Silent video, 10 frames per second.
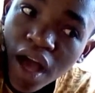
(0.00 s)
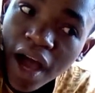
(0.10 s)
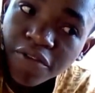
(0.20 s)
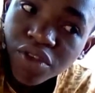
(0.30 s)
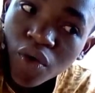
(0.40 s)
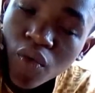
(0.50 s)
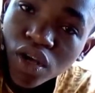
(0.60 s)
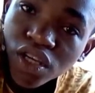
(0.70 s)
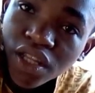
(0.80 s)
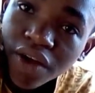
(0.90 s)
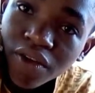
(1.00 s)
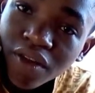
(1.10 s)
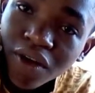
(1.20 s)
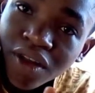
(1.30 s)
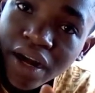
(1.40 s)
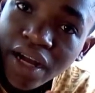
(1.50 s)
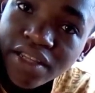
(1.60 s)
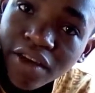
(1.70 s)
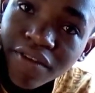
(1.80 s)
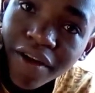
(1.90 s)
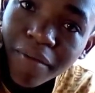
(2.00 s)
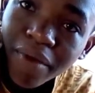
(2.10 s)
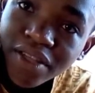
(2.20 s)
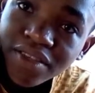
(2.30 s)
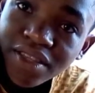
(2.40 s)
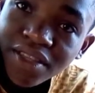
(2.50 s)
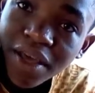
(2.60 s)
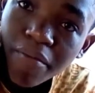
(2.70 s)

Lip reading: after working all around the environment, they